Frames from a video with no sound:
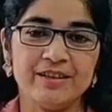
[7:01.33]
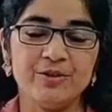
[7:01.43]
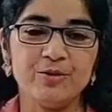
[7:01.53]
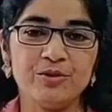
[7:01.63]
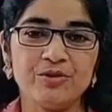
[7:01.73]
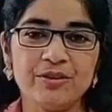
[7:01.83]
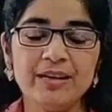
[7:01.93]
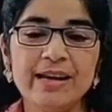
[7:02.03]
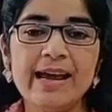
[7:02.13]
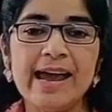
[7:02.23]

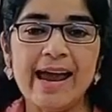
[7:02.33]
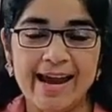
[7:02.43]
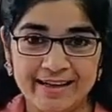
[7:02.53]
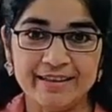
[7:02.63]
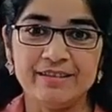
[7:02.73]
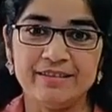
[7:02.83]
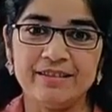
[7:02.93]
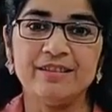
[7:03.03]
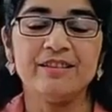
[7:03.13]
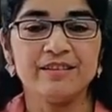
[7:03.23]
introduction and
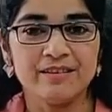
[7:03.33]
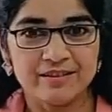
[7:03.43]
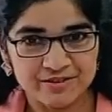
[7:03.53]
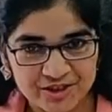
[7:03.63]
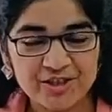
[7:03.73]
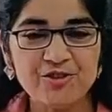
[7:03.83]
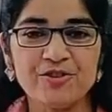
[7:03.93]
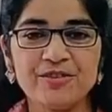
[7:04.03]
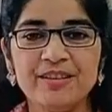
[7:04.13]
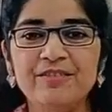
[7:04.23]
judge
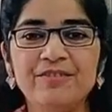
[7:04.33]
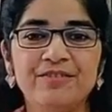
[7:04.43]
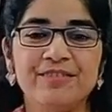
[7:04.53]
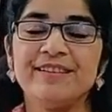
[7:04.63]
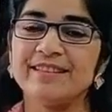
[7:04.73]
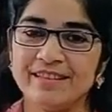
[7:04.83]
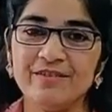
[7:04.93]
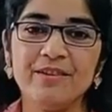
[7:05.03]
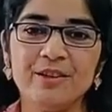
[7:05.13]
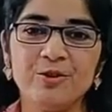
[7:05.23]
yourself,
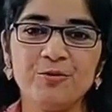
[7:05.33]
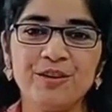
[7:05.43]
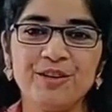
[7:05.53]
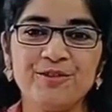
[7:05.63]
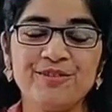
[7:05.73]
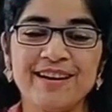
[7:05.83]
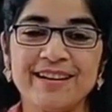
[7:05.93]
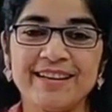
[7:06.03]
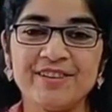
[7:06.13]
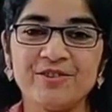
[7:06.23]
see whether you fit into the
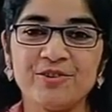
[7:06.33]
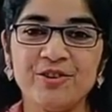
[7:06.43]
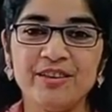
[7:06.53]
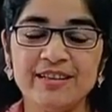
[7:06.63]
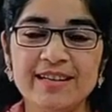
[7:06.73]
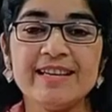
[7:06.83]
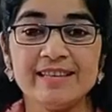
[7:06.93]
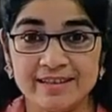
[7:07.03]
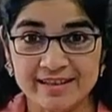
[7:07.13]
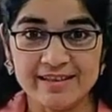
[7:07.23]
architecture or not.
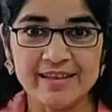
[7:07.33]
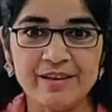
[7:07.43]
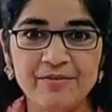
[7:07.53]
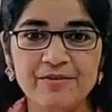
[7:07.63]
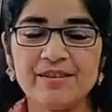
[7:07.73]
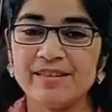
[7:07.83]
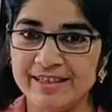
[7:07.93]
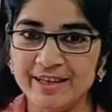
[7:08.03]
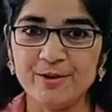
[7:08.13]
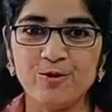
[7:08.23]
Stay safe,
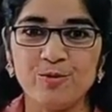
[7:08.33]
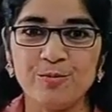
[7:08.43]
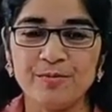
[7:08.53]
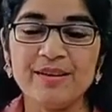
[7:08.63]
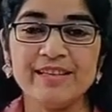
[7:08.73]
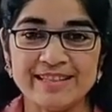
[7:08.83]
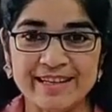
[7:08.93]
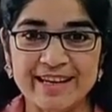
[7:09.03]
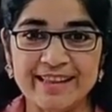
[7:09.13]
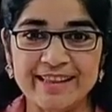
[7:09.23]
stay at home,
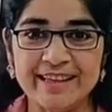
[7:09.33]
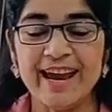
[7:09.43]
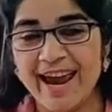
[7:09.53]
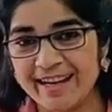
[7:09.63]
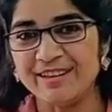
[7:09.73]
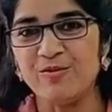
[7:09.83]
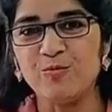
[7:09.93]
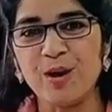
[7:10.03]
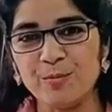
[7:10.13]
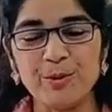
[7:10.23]
stay healthy, and
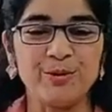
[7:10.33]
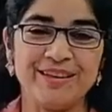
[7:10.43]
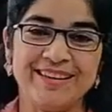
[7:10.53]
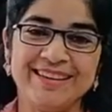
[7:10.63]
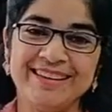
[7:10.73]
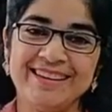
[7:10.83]
one more thing,